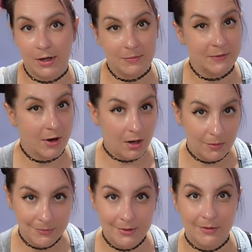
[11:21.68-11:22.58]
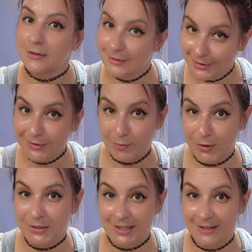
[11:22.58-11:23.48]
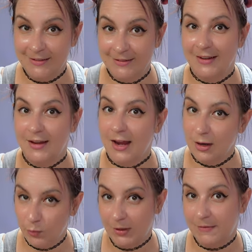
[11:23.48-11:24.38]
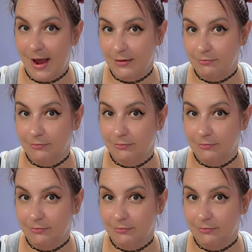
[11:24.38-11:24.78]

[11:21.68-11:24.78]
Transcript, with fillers: grams of carbs, 6 protein, and 1 fat,